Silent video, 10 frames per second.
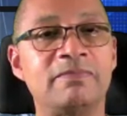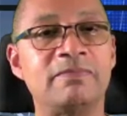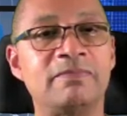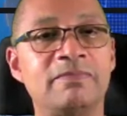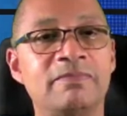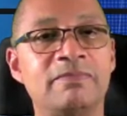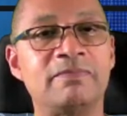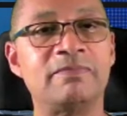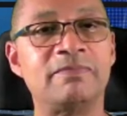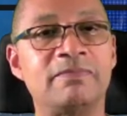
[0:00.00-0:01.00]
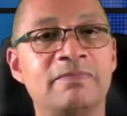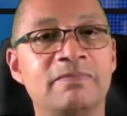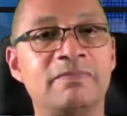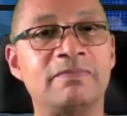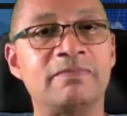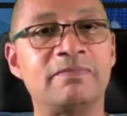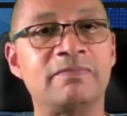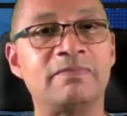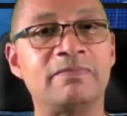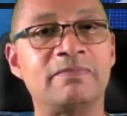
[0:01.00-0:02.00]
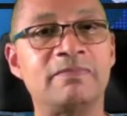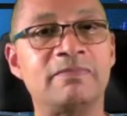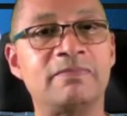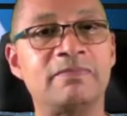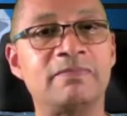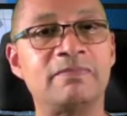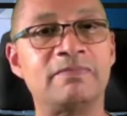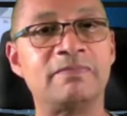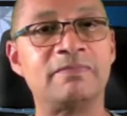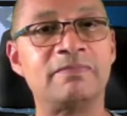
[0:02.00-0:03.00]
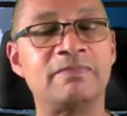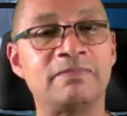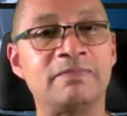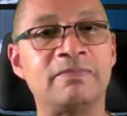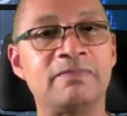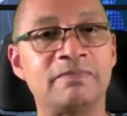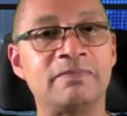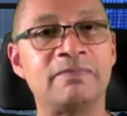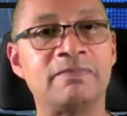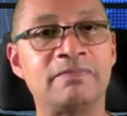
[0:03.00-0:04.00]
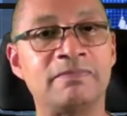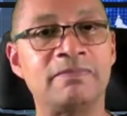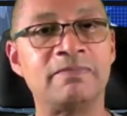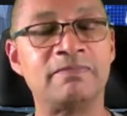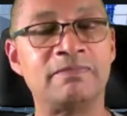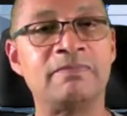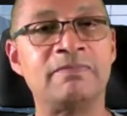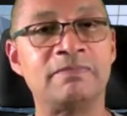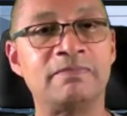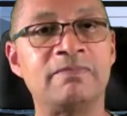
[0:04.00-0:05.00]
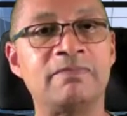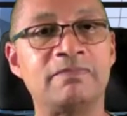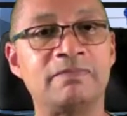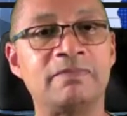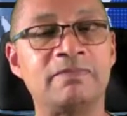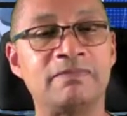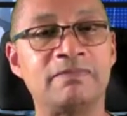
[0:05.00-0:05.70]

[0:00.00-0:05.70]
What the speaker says: (silent)